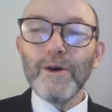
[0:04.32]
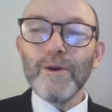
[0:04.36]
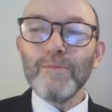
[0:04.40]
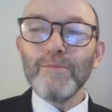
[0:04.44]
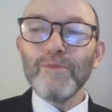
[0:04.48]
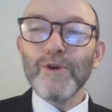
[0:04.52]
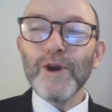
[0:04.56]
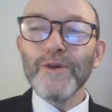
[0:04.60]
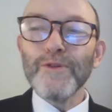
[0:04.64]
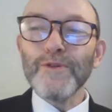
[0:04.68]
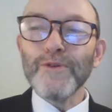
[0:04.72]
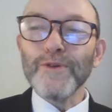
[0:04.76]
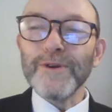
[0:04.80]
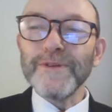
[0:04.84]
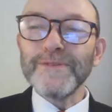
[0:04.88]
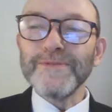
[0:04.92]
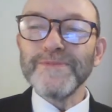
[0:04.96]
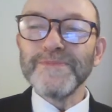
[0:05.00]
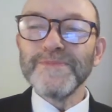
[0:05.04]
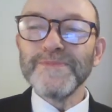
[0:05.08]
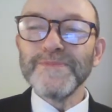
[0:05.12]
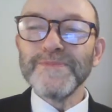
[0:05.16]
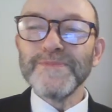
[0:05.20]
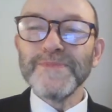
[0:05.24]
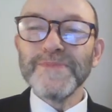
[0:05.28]
Brethren,
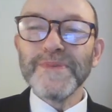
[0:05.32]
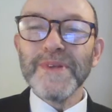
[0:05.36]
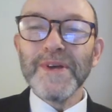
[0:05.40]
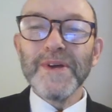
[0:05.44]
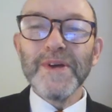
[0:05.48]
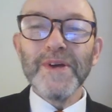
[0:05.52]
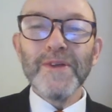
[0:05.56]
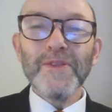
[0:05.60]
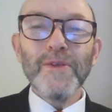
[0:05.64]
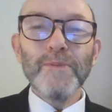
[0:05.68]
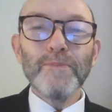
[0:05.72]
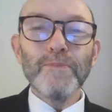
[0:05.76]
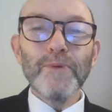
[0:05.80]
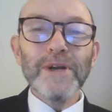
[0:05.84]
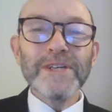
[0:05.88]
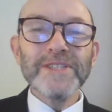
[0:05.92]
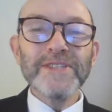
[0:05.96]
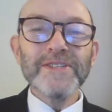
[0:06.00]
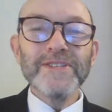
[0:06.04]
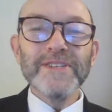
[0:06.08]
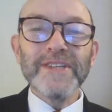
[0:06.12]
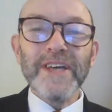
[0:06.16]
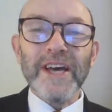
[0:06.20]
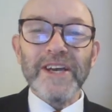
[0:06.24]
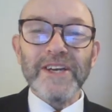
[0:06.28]
the
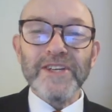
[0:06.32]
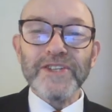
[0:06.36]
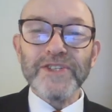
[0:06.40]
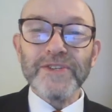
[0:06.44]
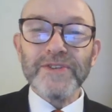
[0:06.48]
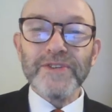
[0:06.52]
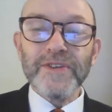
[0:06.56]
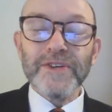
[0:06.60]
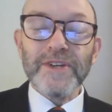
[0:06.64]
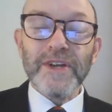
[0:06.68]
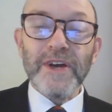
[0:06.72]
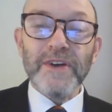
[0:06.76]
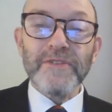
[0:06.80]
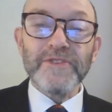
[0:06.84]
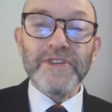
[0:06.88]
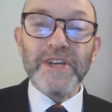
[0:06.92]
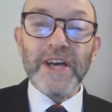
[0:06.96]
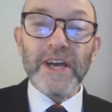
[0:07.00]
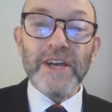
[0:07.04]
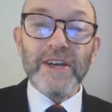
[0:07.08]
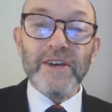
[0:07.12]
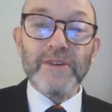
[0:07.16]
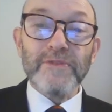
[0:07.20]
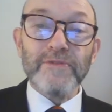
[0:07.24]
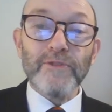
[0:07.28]
presentation that I've
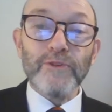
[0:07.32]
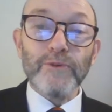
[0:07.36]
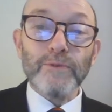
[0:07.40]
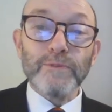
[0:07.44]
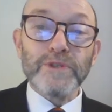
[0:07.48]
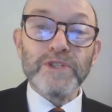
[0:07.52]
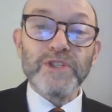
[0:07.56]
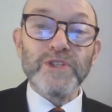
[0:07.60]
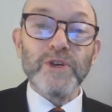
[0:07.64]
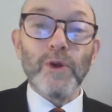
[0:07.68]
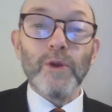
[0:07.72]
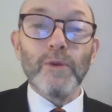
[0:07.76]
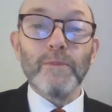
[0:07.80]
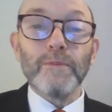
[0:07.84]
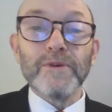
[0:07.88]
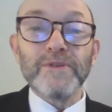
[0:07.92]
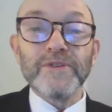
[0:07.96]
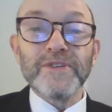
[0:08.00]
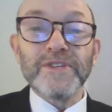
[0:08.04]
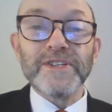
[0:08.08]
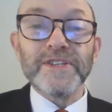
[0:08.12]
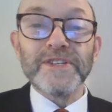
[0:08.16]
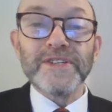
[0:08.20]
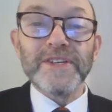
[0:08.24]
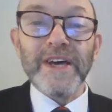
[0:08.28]
taken from Solomon
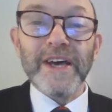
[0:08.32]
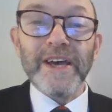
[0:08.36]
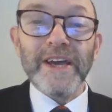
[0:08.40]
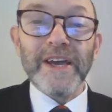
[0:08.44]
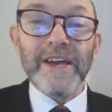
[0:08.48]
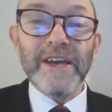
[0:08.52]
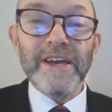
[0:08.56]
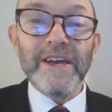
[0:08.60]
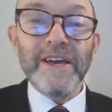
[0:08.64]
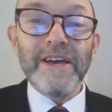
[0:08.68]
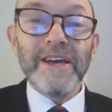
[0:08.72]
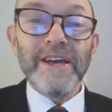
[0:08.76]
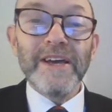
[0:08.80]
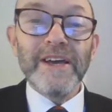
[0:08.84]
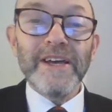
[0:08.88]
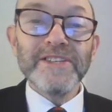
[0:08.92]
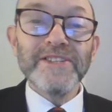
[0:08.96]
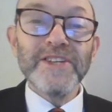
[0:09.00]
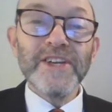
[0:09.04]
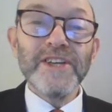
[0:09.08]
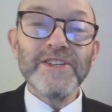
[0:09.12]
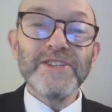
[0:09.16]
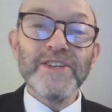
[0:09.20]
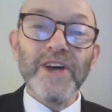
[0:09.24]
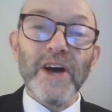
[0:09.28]
today is
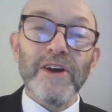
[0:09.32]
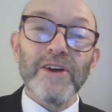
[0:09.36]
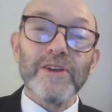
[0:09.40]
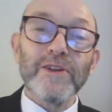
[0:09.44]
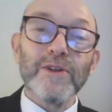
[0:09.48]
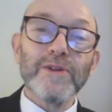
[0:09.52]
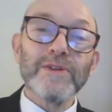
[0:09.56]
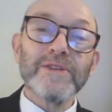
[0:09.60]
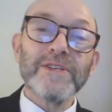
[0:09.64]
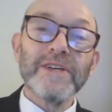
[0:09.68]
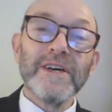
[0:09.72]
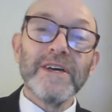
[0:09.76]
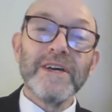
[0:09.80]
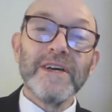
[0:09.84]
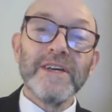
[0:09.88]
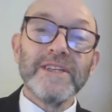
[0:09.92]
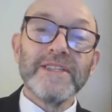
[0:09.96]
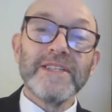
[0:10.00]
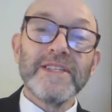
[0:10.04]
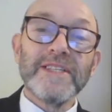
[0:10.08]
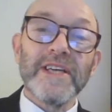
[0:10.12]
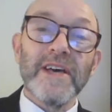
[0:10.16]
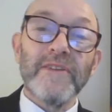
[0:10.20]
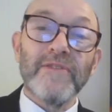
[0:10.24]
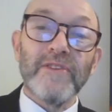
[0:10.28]
entitled
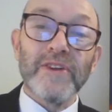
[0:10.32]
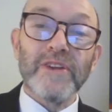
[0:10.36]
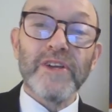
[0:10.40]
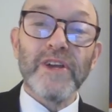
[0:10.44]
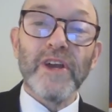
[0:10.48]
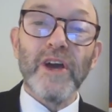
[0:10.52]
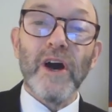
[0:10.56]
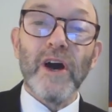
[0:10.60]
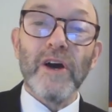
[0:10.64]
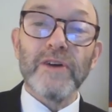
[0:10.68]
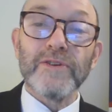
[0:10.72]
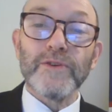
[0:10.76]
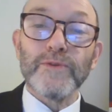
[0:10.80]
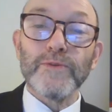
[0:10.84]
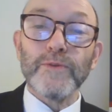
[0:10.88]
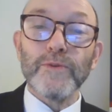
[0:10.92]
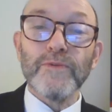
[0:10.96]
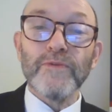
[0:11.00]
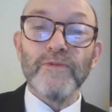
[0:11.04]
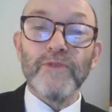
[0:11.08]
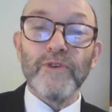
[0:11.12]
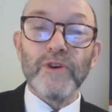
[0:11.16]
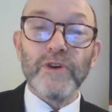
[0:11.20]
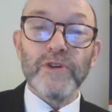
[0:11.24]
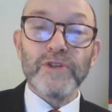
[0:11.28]
Seven
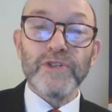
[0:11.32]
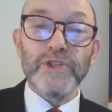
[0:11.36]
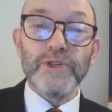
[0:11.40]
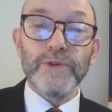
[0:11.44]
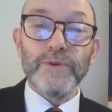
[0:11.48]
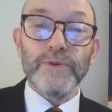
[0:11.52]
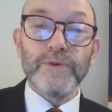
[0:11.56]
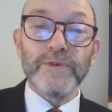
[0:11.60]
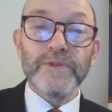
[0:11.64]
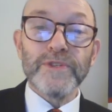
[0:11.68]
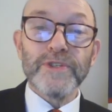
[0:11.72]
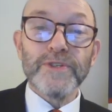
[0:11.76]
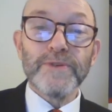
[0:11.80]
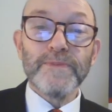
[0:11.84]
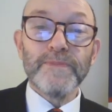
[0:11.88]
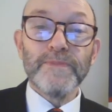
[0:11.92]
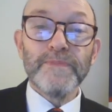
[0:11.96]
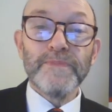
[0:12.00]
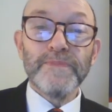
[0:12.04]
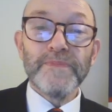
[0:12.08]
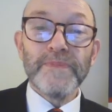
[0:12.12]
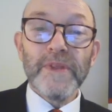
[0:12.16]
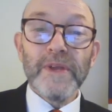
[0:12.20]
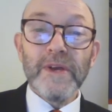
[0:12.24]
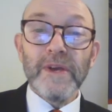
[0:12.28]
Cardinal Virtues.
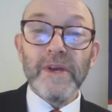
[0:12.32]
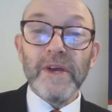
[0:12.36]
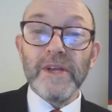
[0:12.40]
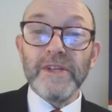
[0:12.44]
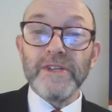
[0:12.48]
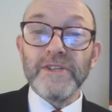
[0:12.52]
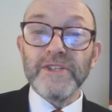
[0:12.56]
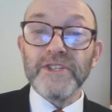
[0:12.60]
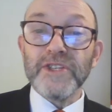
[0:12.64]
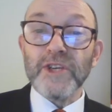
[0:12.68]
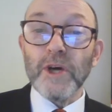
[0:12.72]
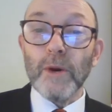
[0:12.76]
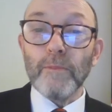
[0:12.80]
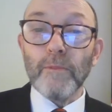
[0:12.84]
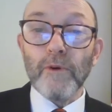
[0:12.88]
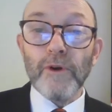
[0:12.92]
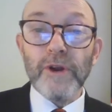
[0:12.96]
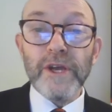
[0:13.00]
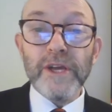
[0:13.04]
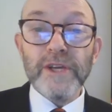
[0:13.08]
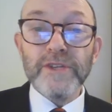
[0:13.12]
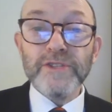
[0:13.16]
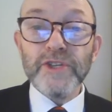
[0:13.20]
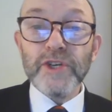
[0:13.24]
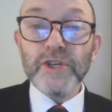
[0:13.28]
In
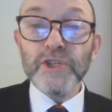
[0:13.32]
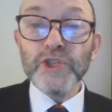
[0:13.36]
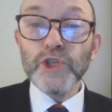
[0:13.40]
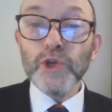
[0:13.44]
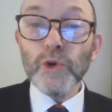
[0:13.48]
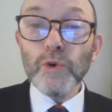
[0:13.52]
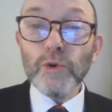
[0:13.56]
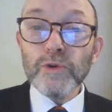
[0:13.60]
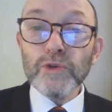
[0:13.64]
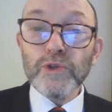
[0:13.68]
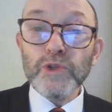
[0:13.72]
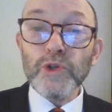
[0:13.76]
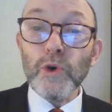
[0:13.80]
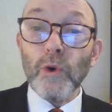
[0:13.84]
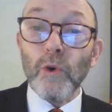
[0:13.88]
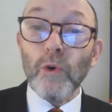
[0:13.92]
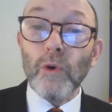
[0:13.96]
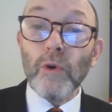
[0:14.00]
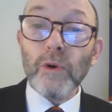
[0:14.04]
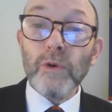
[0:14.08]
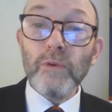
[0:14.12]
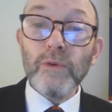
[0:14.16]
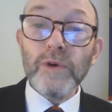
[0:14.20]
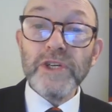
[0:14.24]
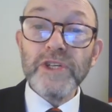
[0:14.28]
summary, it's a short
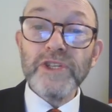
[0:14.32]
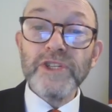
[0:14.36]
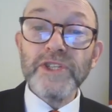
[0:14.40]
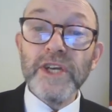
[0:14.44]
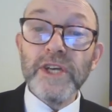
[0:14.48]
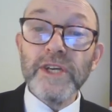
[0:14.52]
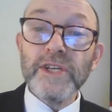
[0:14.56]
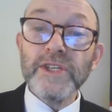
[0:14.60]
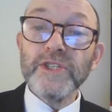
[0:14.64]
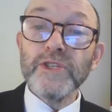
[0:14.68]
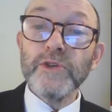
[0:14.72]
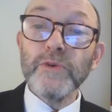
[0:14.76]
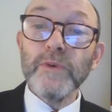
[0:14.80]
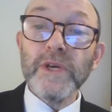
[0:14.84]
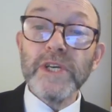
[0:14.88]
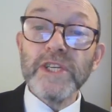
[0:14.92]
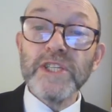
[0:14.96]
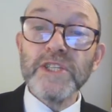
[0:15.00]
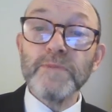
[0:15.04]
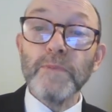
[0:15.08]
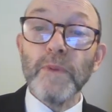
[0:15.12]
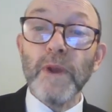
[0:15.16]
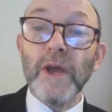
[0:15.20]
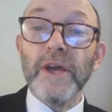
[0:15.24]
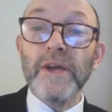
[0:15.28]
talk which seeks to
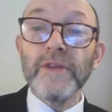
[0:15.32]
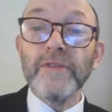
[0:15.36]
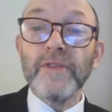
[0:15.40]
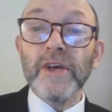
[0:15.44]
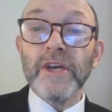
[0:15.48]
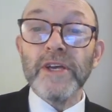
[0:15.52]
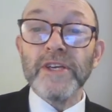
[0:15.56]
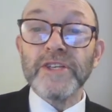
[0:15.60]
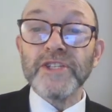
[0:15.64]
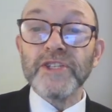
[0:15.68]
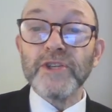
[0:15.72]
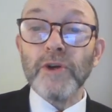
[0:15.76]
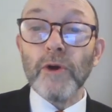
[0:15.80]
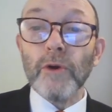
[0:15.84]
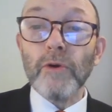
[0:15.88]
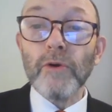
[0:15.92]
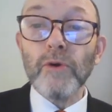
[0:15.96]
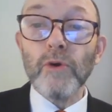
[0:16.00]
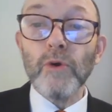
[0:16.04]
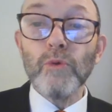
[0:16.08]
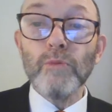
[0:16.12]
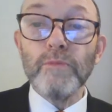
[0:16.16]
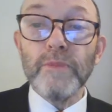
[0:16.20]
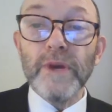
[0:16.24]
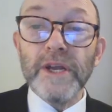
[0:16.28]
explain the
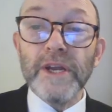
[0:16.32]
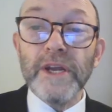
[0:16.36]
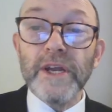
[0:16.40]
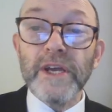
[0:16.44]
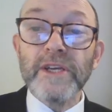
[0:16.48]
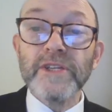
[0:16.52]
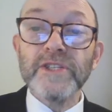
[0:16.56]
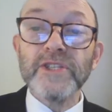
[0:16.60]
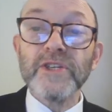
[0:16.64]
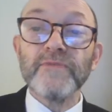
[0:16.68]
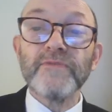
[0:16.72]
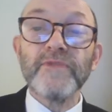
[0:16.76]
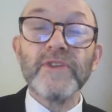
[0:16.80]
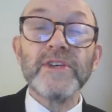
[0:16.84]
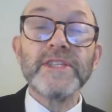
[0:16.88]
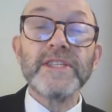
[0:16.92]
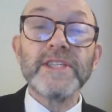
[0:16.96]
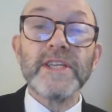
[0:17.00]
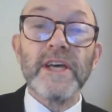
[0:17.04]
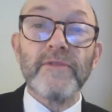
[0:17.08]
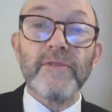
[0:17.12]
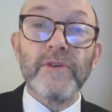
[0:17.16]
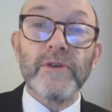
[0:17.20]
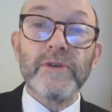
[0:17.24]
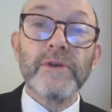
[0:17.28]
historical meanings of the
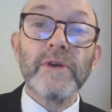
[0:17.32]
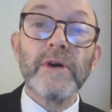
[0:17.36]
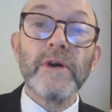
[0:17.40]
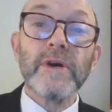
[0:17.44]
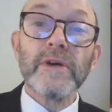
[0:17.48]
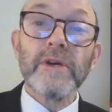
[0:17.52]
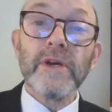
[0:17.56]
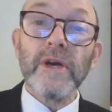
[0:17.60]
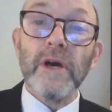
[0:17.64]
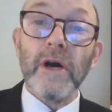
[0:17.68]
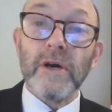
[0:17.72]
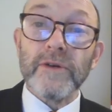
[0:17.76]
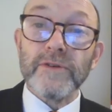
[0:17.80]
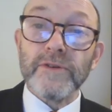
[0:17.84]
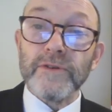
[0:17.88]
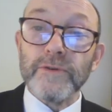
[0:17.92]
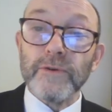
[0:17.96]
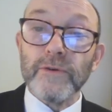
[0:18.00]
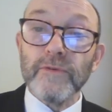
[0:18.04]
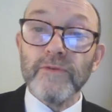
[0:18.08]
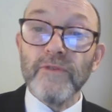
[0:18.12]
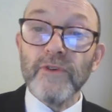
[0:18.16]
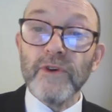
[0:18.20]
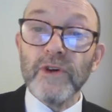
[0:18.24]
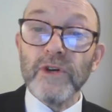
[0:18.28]
seven
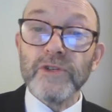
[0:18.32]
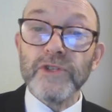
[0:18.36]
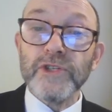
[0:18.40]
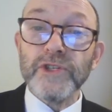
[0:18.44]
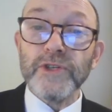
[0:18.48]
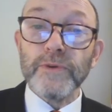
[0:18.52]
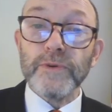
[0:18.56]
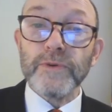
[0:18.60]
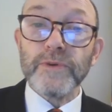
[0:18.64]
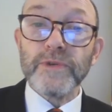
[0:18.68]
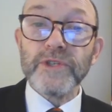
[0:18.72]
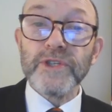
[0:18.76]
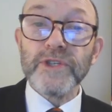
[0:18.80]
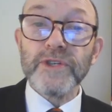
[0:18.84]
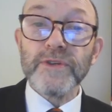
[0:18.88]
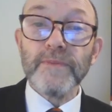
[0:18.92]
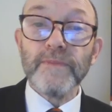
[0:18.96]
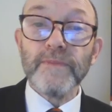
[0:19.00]
cardinal virtues.